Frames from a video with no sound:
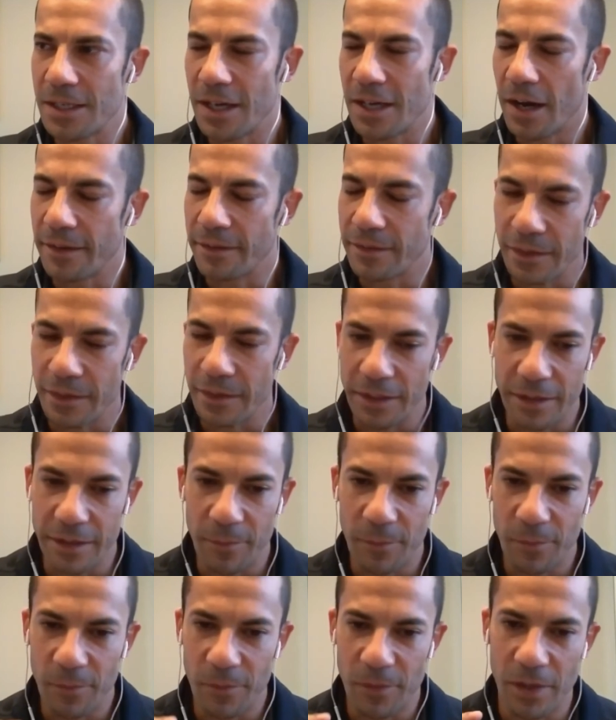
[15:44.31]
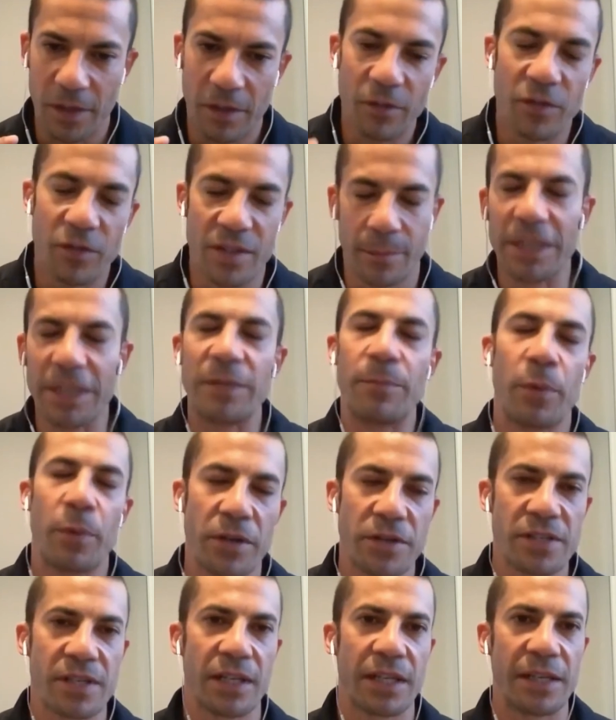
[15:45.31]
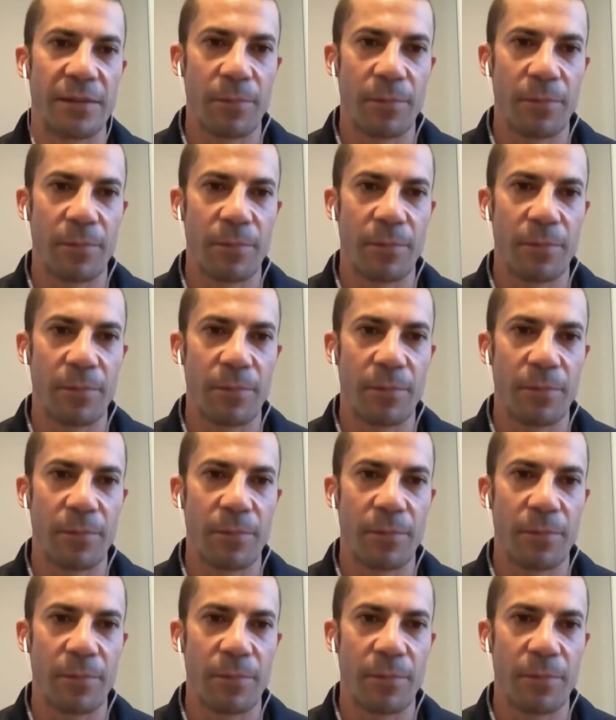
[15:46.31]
I think, to me personally,